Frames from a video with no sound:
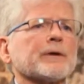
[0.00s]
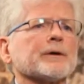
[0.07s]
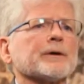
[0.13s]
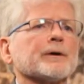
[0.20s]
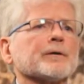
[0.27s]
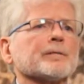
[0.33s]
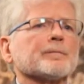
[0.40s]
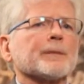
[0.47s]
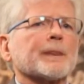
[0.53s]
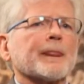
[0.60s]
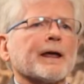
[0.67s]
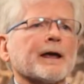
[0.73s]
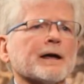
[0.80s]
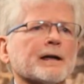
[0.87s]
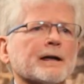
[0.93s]

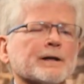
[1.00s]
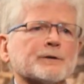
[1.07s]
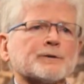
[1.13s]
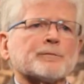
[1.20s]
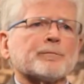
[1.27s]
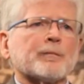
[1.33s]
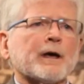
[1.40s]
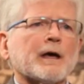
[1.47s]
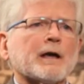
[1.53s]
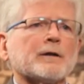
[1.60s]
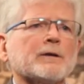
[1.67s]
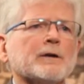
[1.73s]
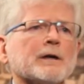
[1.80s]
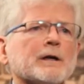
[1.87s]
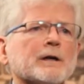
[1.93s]
that has
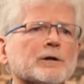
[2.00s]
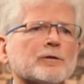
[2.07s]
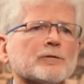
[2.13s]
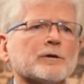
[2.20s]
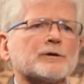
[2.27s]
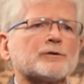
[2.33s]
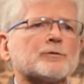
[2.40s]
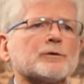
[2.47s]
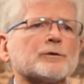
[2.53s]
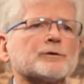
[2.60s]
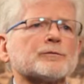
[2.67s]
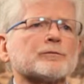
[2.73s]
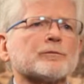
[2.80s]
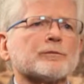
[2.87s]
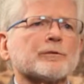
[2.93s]
made the
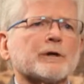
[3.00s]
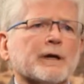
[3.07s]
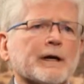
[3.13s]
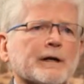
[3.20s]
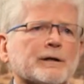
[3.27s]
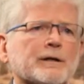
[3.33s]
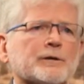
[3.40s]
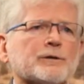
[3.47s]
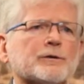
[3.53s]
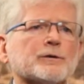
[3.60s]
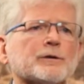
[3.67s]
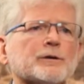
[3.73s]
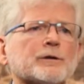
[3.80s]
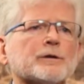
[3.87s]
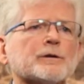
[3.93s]
individuals related
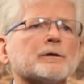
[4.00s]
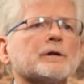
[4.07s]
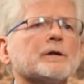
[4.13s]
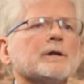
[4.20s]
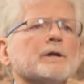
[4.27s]
to the